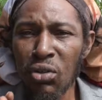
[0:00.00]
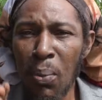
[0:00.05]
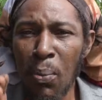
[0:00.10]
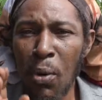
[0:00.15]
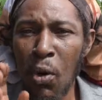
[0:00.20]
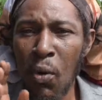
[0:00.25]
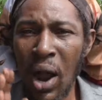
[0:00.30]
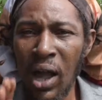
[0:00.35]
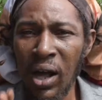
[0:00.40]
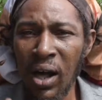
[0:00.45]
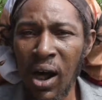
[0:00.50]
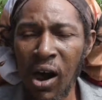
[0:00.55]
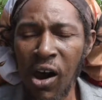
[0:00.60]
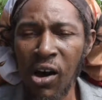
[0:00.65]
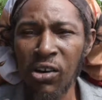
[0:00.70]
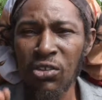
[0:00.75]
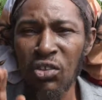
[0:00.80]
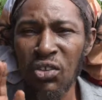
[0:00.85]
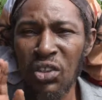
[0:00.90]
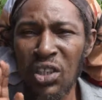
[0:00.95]
the Moringa
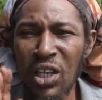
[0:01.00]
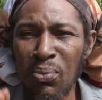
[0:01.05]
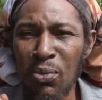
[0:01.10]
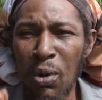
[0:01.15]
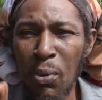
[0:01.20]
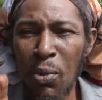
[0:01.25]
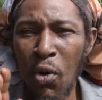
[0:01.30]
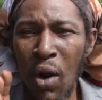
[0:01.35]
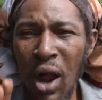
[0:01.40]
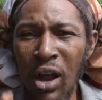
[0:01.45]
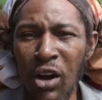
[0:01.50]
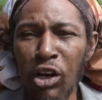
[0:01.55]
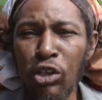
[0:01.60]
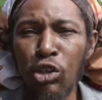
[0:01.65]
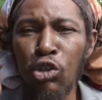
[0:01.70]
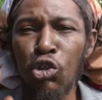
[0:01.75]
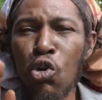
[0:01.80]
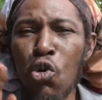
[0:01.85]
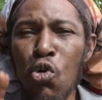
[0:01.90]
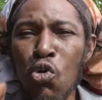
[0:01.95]
or steam the Moringa,
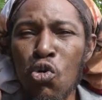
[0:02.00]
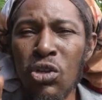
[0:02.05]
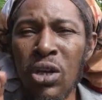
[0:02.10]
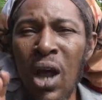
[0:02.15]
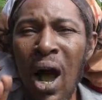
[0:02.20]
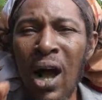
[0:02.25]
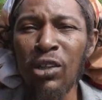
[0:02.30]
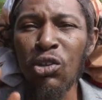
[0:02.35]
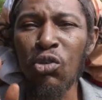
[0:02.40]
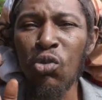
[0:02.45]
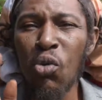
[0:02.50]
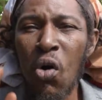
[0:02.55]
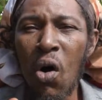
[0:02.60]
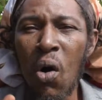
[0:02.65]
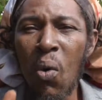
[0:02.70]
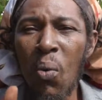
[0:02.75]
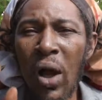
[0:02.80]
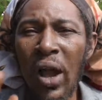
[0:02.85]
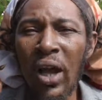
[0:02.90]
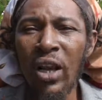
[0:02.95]
do not
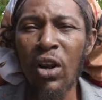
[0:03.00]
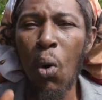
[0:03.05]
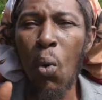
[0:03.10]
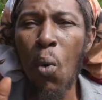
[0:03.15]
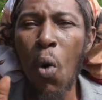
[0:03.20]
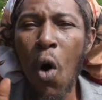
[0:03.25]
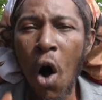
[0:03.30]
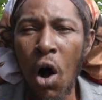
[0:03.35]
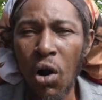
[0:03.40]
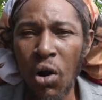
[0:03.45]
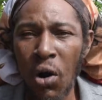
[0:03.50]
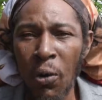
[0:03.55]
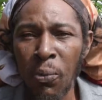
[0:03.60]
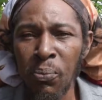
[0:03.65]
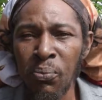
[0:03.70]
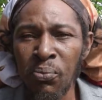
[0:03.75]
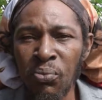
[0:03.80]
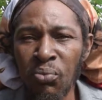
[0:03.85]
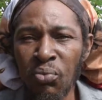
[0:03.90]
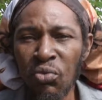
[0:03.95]
throw away the water.
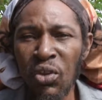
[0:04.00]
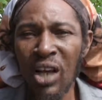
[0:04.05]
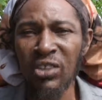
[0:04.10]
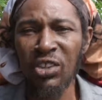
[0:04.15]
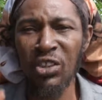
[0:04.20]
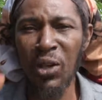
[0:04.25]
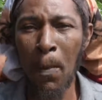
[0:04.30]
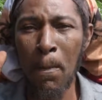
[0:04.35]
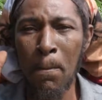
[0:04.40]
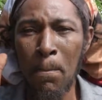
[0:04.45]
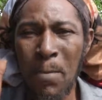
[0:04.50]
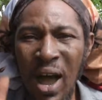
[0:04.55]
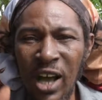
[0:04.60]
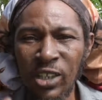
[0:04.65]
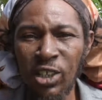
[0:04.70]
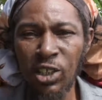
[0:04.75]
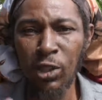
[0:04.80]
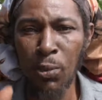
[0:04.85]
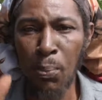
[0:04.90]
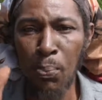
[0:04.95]
That's the
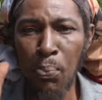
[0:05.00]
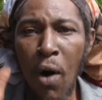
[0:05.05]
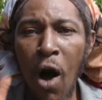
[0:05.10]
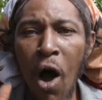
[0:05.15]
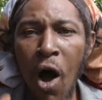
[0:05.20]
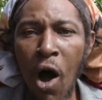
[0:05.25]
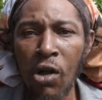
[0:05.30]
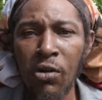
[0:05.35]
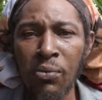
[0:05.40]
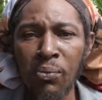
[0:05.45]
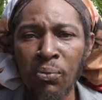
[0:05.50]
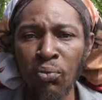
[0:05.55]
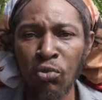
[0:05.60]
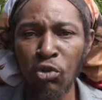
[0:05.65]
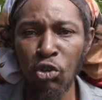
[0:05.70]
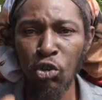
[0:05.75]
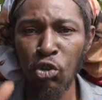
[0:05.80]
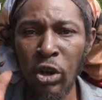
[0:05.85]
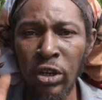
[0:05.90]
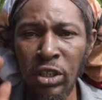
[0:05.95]
best part.
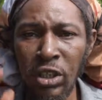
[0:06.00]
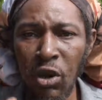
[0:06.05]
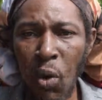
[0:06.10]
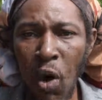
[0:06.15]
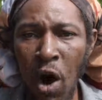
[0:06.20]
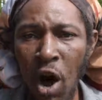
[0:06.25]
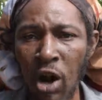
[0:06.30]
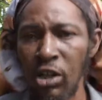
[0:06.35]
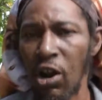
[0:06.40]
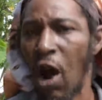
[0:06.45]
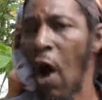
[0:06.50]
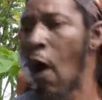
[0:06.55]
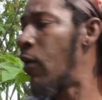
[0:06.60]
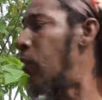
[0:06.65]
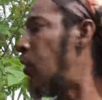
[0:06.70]
Drink the water.